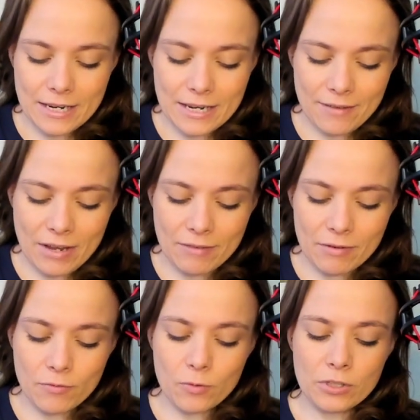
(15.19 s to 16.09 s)
Never ever
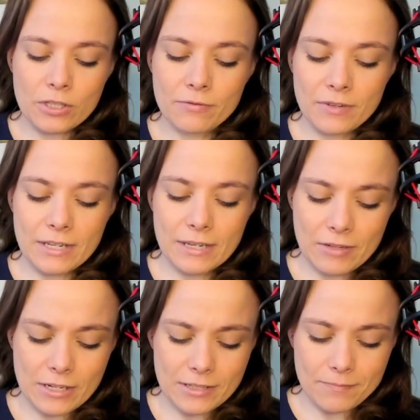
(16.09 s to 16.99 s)
force it to fit if
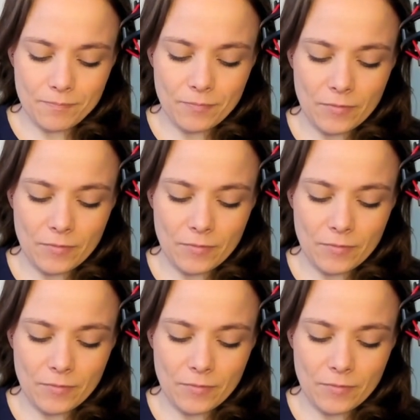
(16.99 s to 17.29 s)
it doesn't.